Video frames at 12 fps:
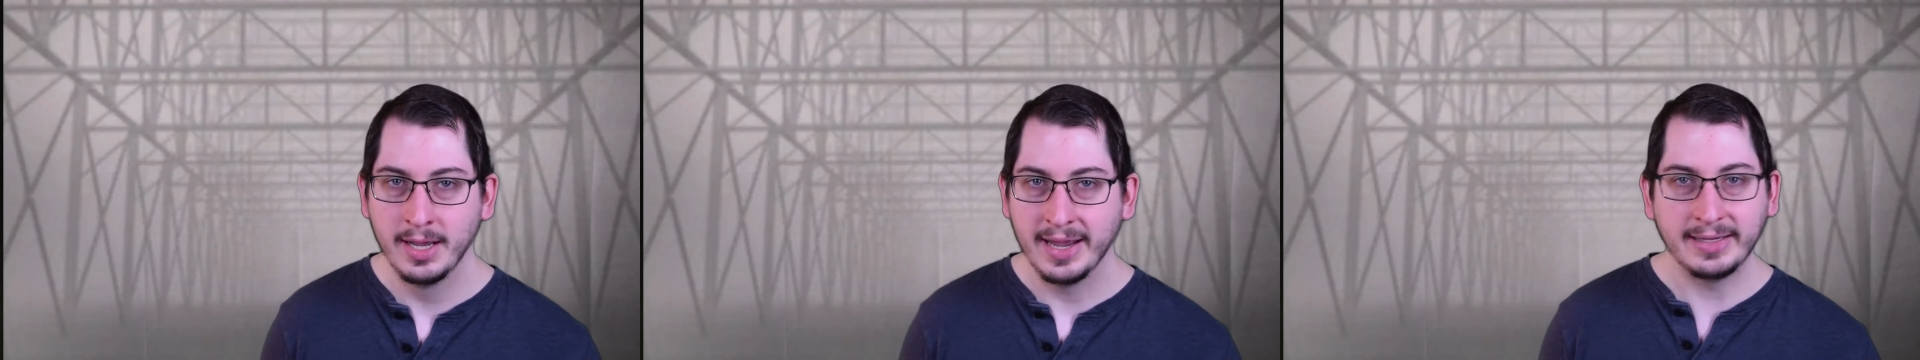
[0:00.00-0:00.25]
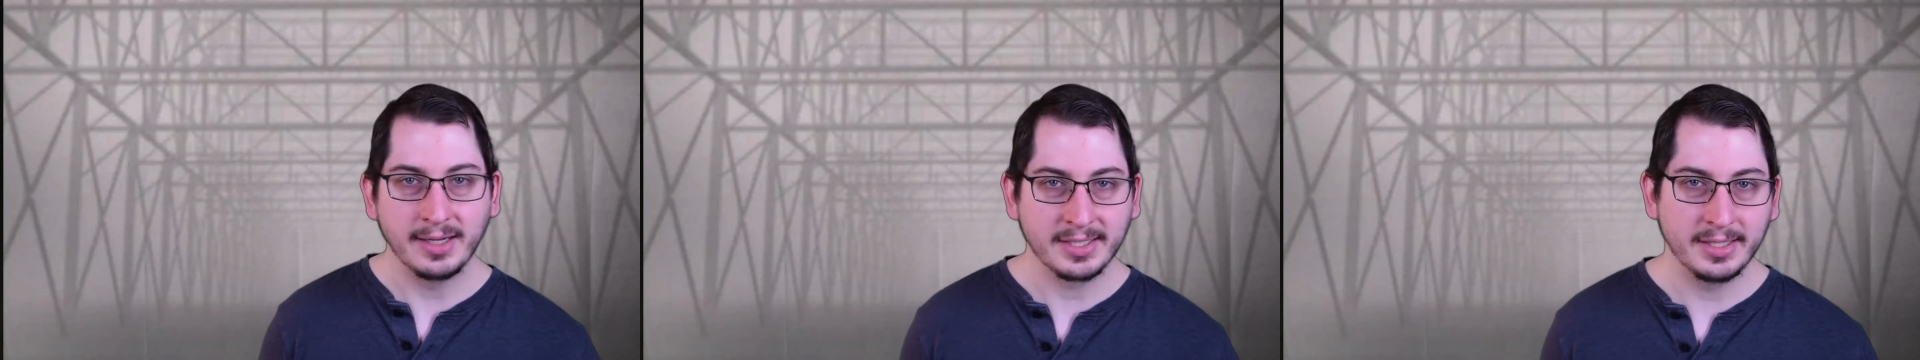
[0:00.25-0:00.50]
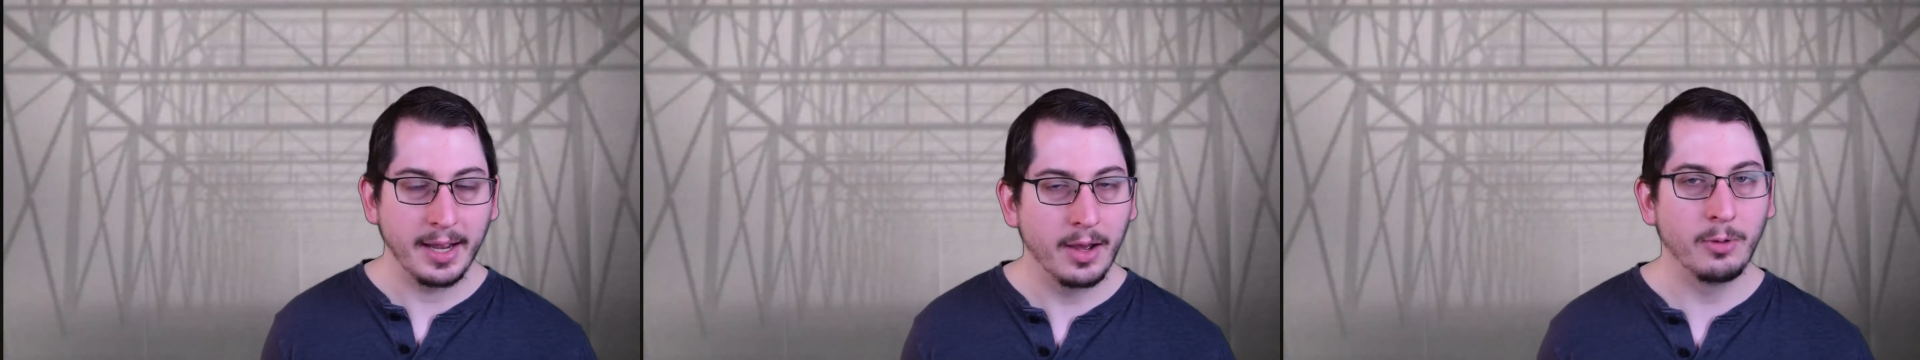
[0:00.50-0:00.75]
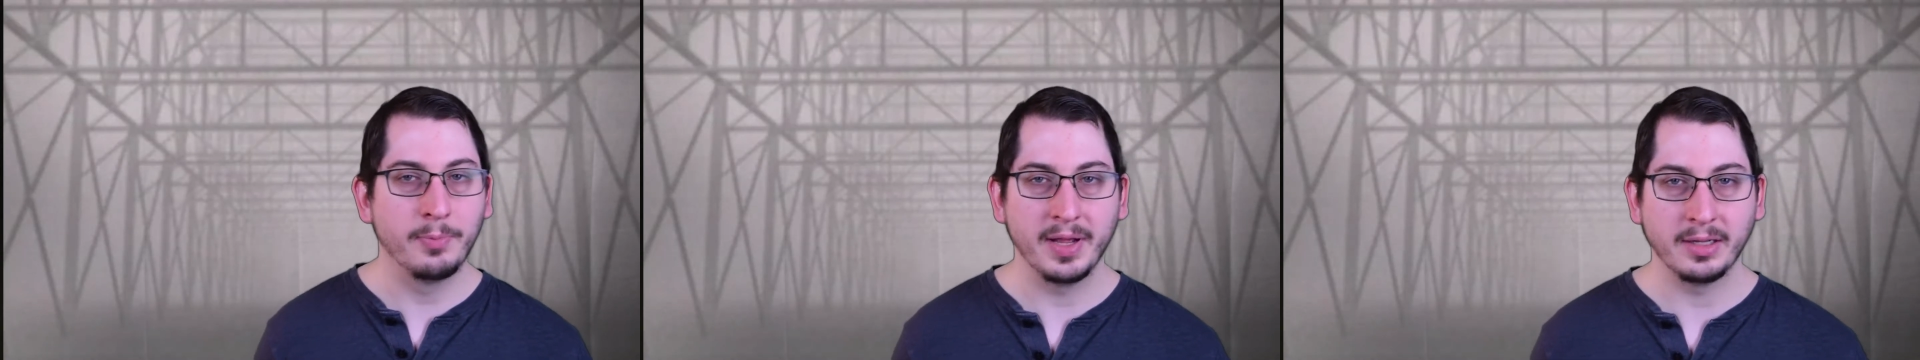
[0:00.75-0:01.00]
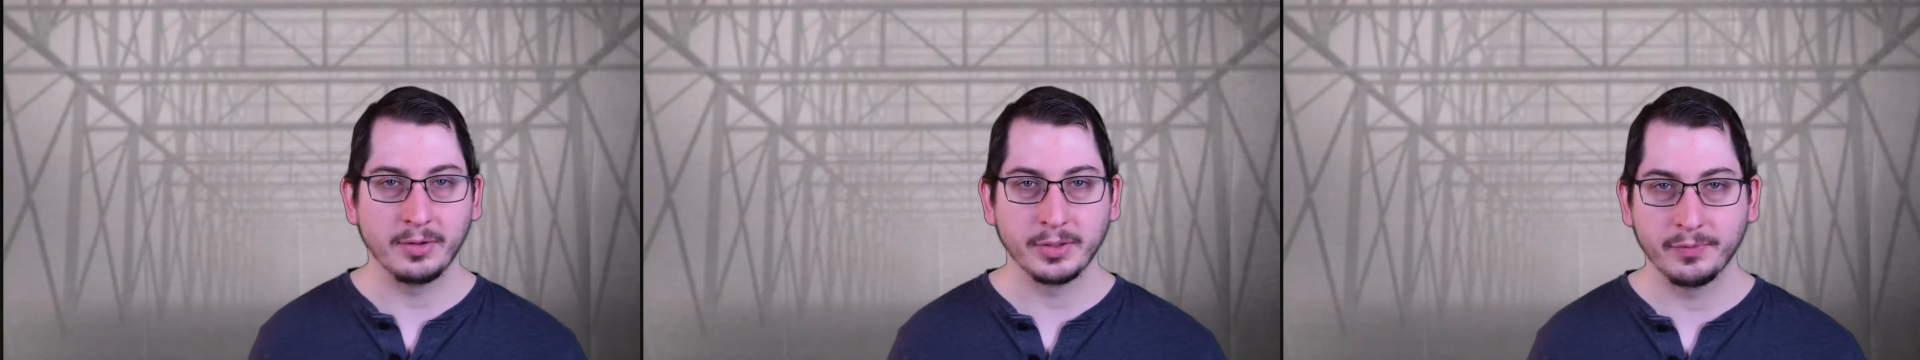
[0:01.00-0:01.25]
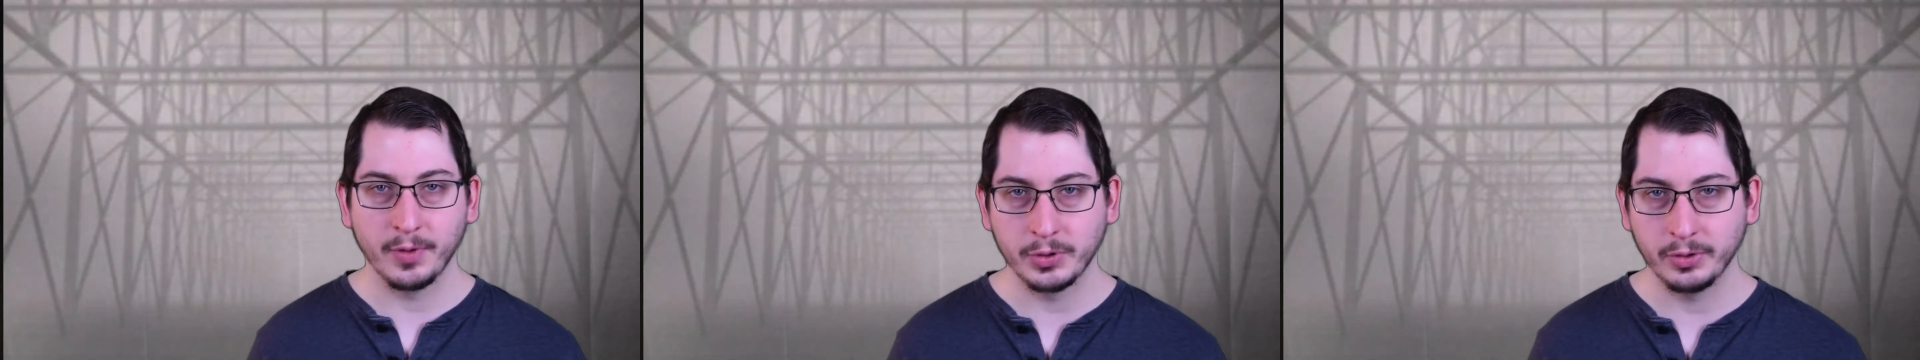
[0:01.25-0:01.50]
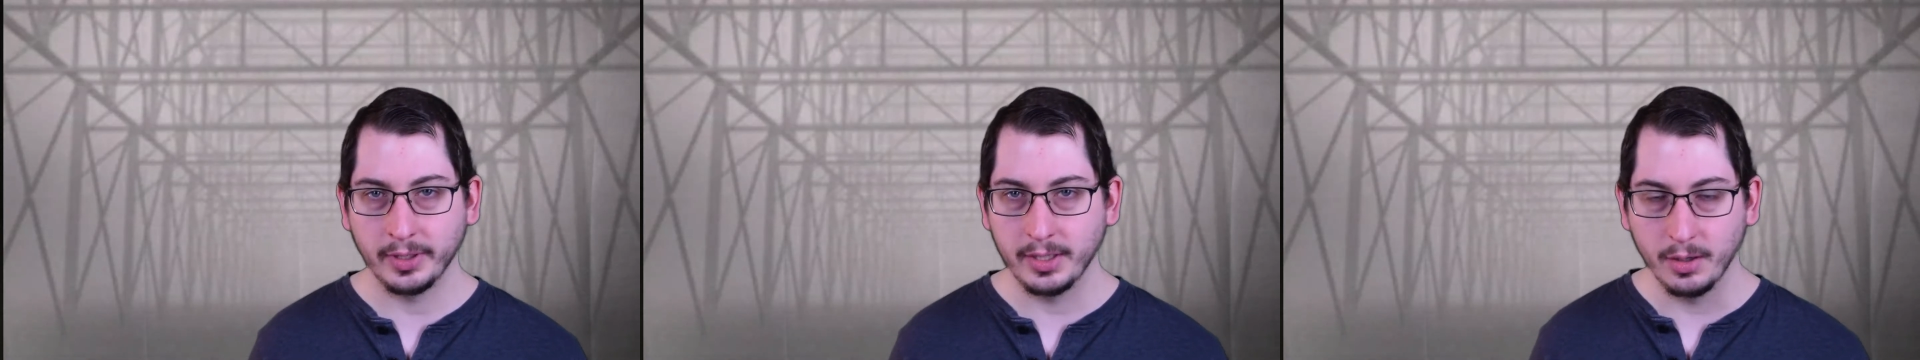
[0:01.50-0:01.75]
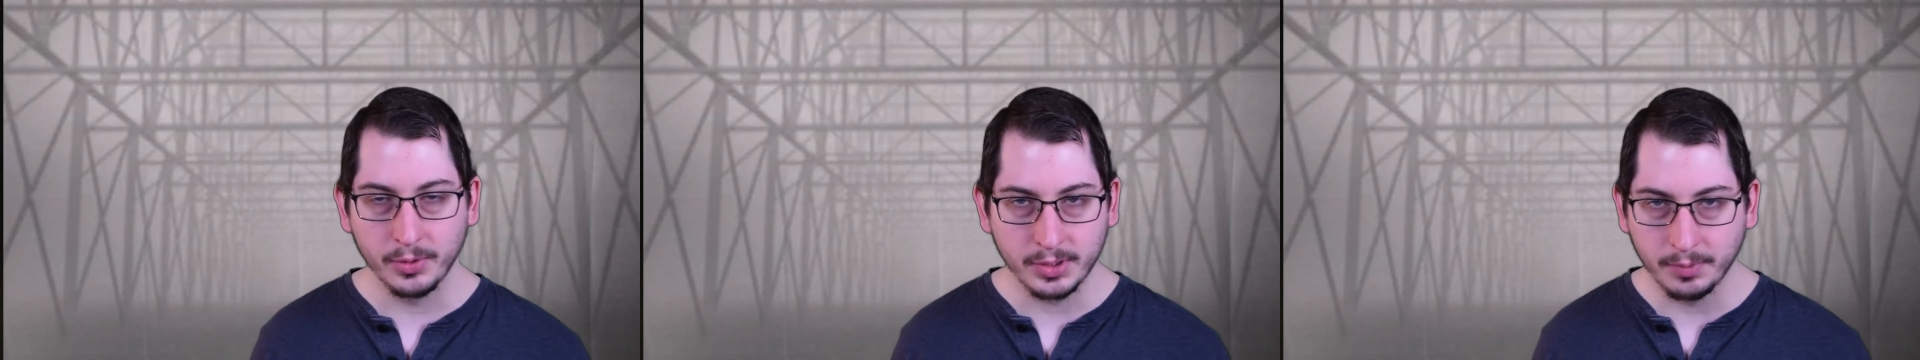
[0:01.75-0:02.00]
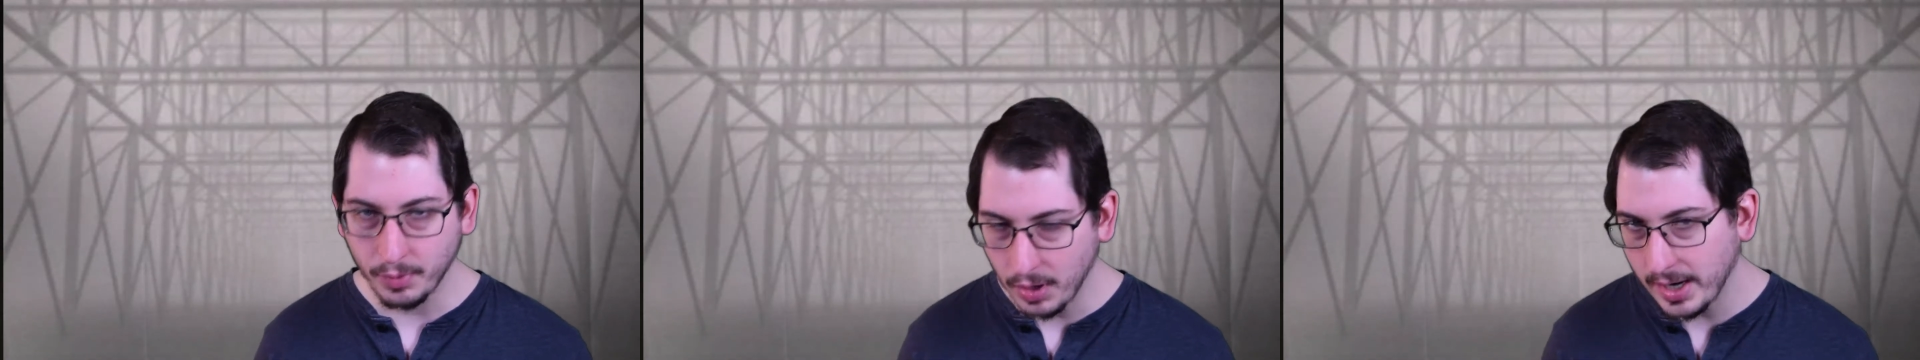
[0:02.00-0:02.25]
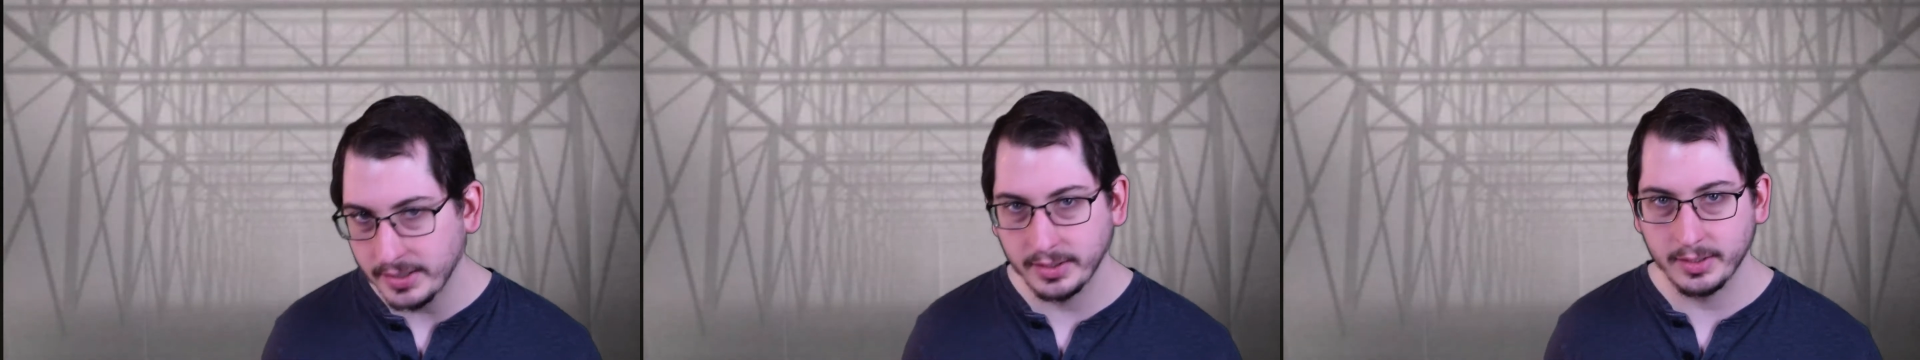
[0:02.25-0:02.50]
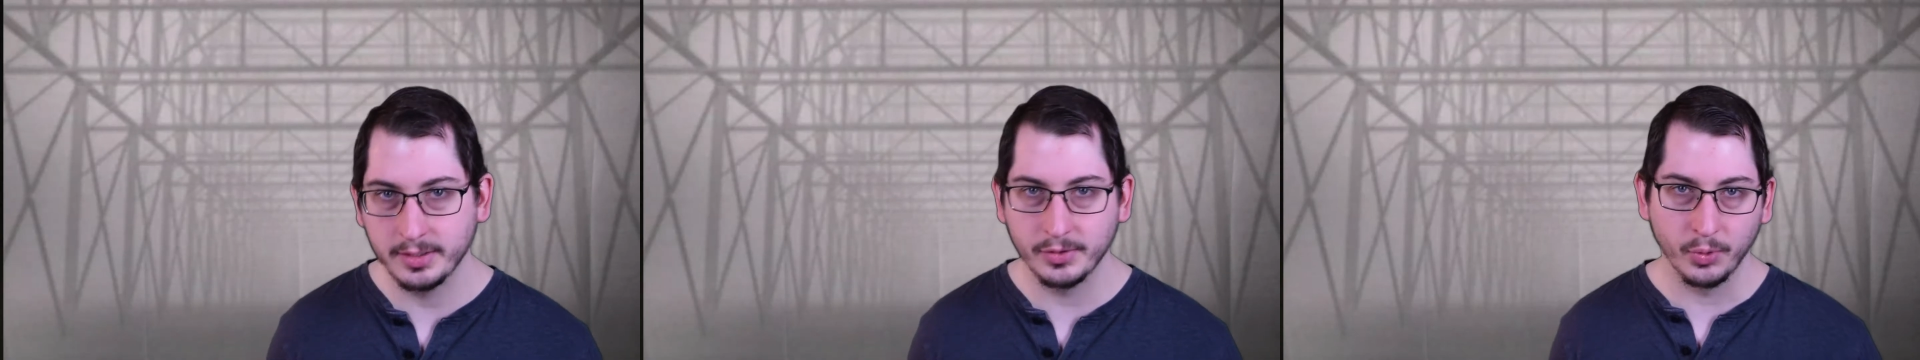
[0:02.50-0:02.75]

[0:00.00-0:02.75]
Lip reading: It doesn't help that there's virtually no surprises